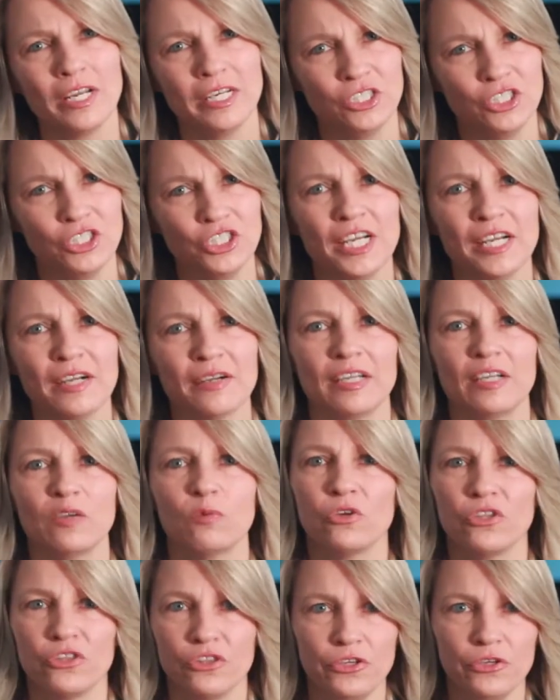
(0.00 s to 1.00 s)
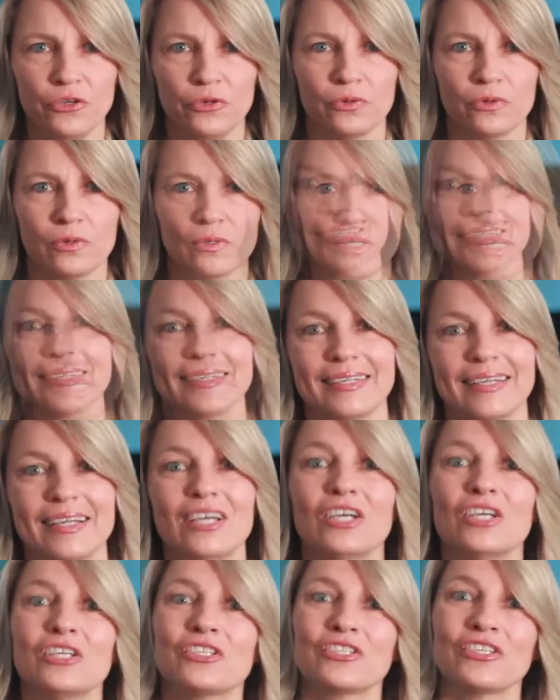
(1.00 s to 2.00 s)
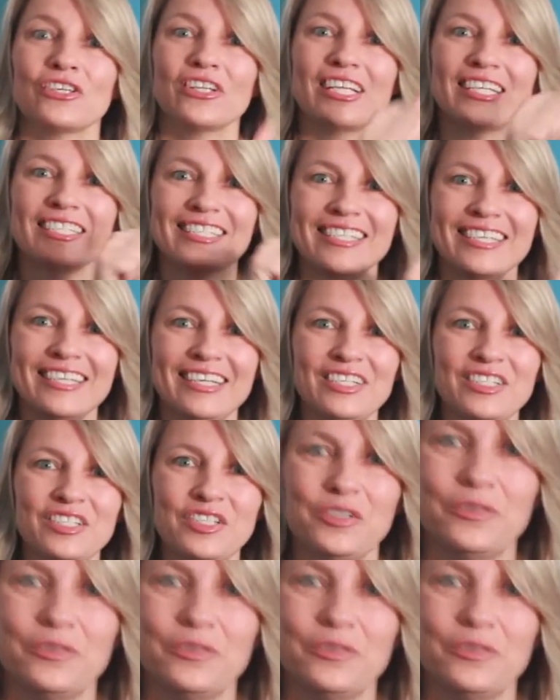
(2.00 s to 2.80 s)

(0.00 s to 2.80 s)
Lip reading: to share it with you. So let's get into